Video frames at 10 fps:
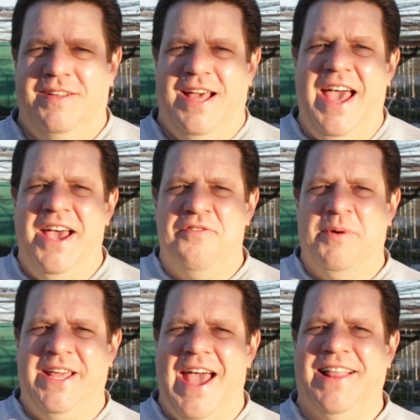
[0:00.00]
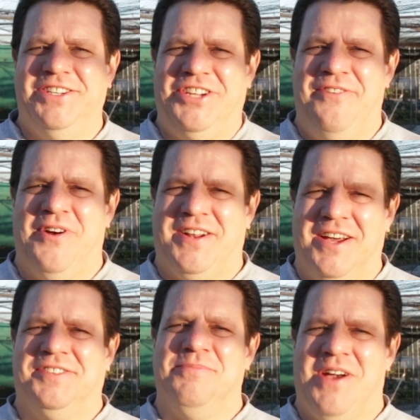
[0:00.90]
Hey everybody, Alan Schaefer at
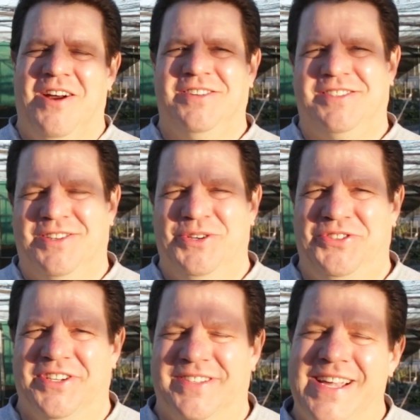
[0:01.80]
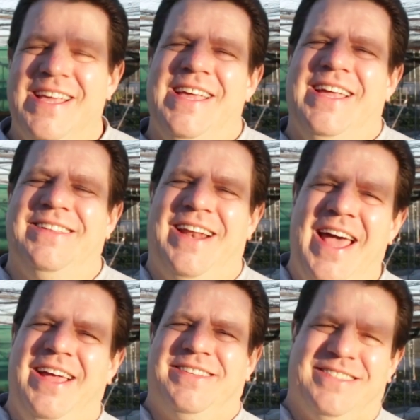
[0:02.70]
Custom Garden Solutions. In
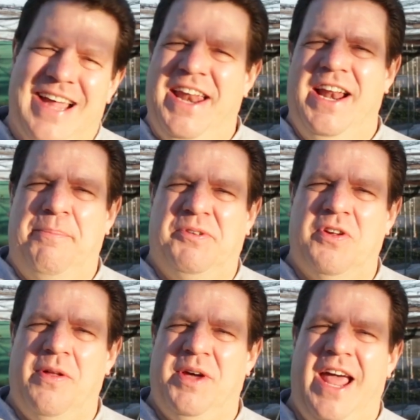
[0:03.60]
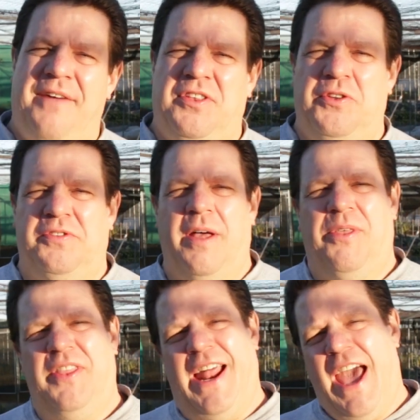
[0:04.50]
today's exciting episode, I'm going to have to do
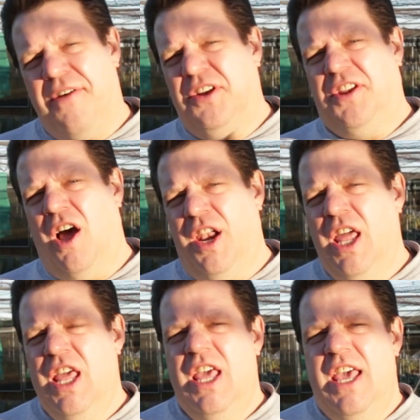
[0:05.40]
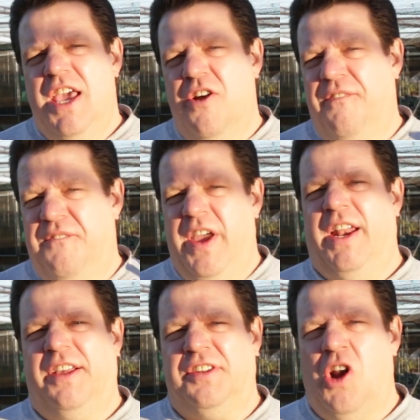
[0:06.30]
something that I haven't done here in
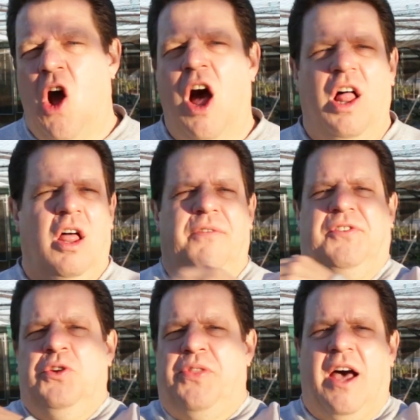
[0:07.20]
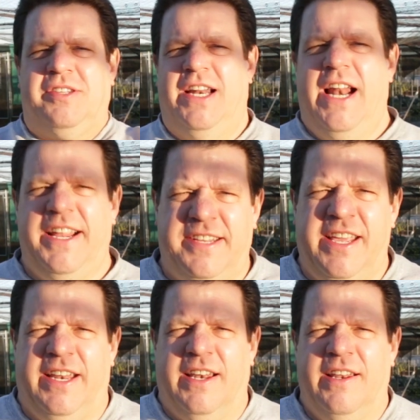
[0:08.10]
Phoenix in all of
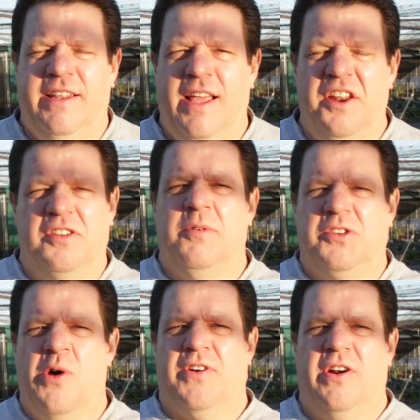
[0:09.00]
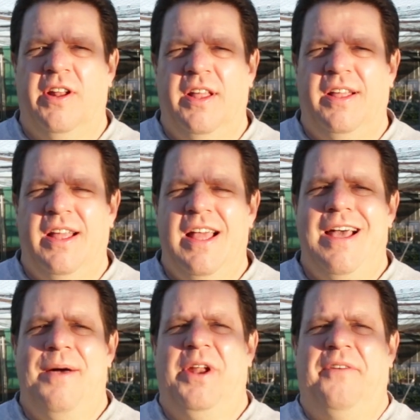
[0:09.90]
2018. And it's almost over.
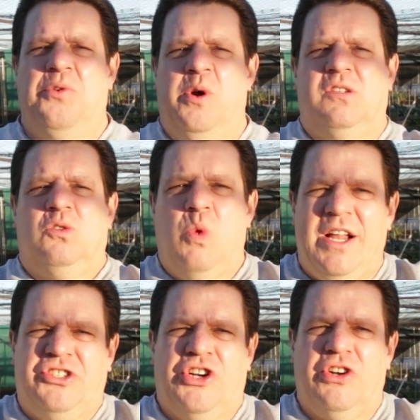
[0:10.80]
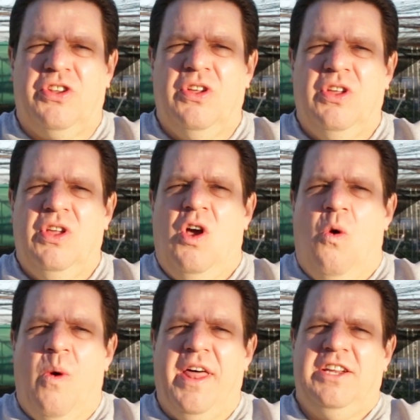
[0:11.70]
I'm going to have to wear a sweatshirt
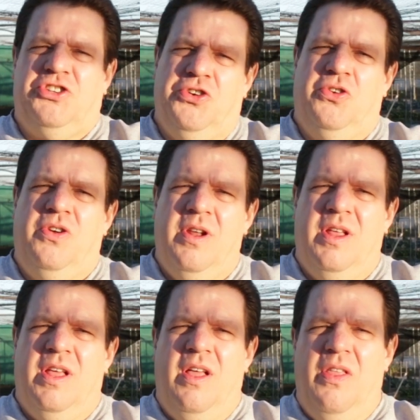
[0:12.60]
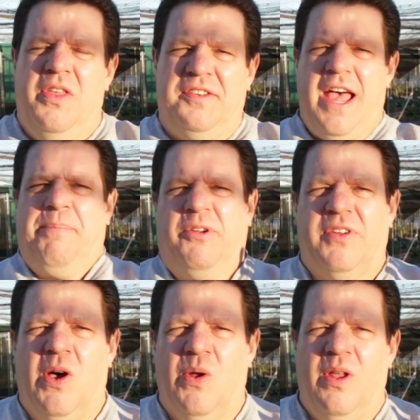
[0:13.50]
while I shoot this
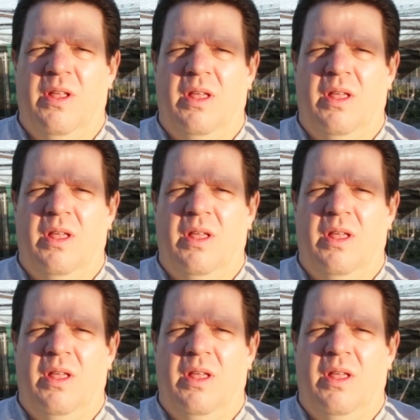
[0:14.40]
episode.